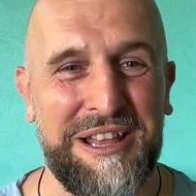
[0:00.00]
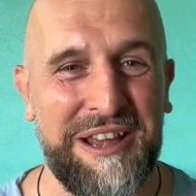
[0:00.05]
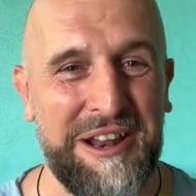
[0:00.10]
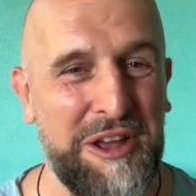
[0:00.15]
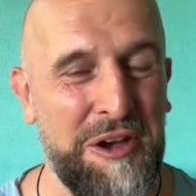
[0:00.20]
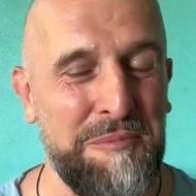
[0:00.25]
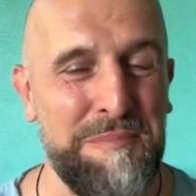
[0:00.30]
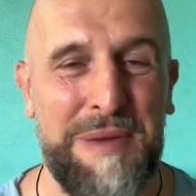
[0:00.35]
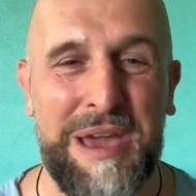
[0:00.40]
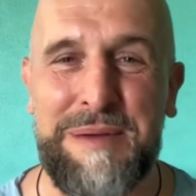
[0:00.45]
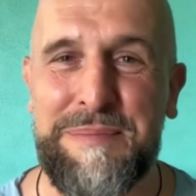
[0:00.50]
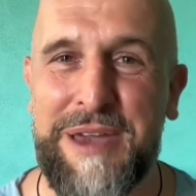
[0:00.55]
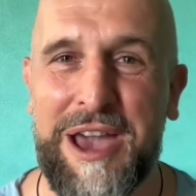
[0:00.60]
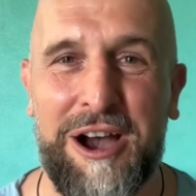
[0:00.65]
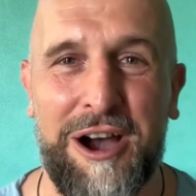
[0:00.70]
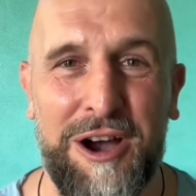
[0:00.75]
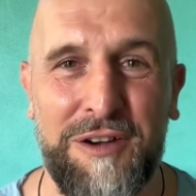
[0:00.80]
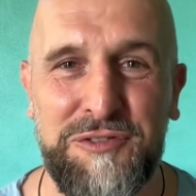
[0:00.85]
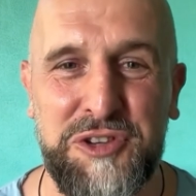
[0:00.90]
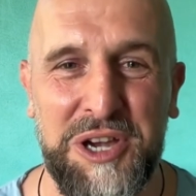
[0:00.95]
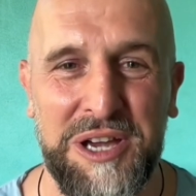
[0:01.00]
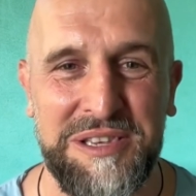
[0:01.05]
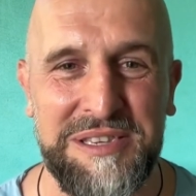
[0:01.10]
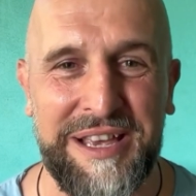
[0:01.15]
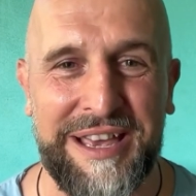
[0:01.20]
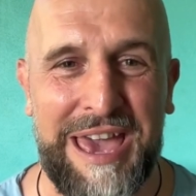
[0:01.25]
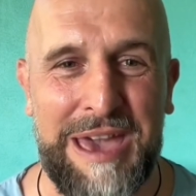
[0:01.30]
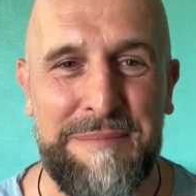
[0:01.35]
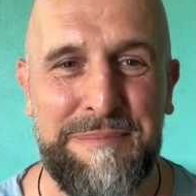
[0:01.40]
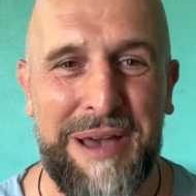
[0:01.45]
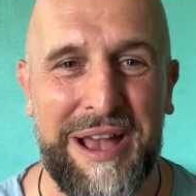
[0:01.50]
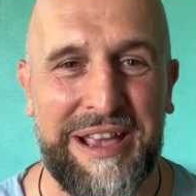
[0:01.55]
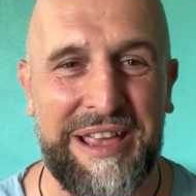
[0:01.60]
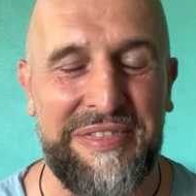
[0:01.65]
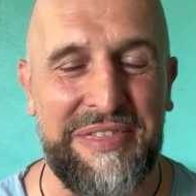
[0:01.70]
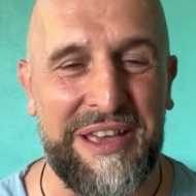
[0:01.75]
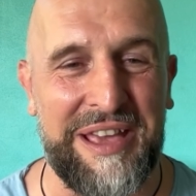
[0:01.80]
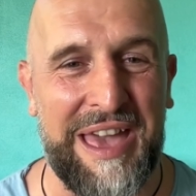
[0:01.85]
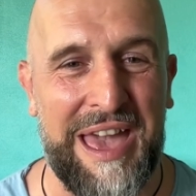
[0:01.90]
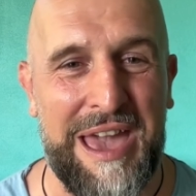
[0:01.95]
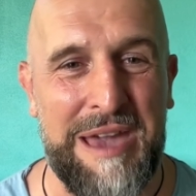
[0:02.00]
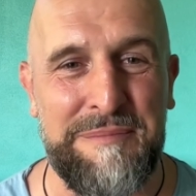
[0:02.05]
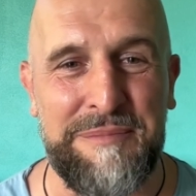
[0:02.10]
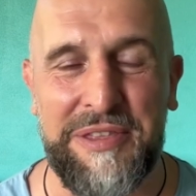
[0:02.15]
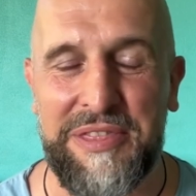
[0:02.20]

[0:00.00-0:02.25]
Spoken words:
you know, maybe a half chance of getting back in the game,